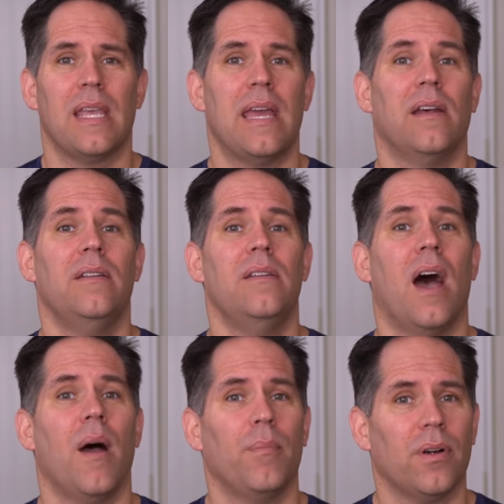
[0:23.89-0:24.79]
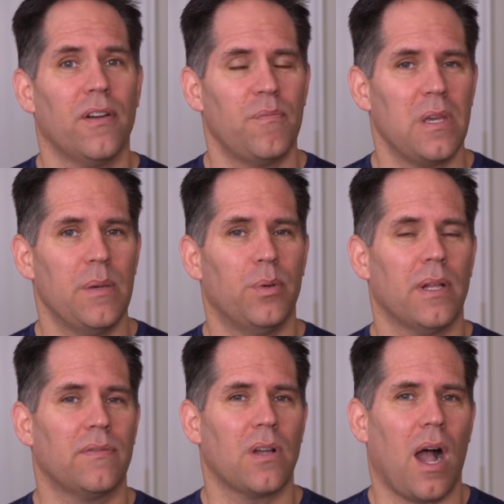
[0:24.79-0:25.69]
and a number of people
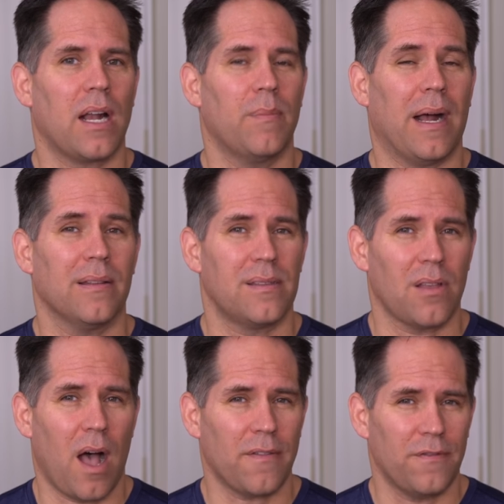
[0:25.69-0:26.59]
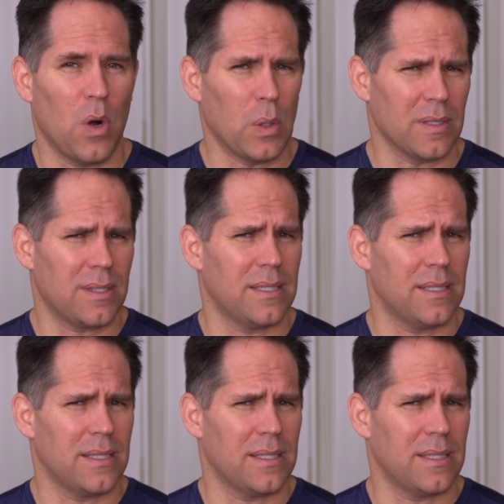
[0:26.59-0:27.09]
have talked about soft focus.